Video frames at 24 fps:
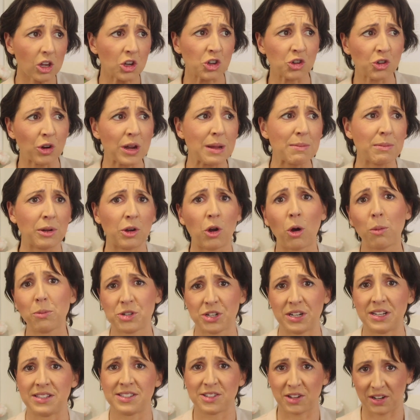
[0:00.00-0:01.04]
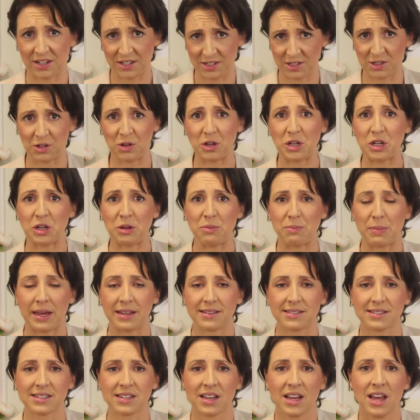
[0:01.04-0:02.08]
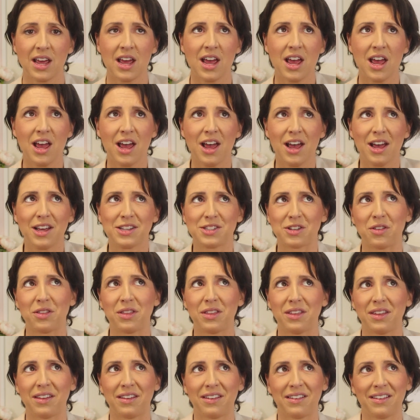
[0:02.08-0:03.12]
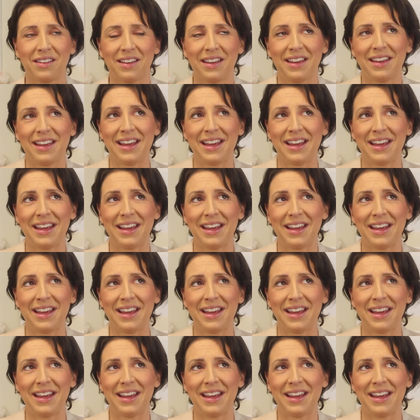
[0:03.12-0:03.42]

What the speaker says: treatment option is going to suit you best. So the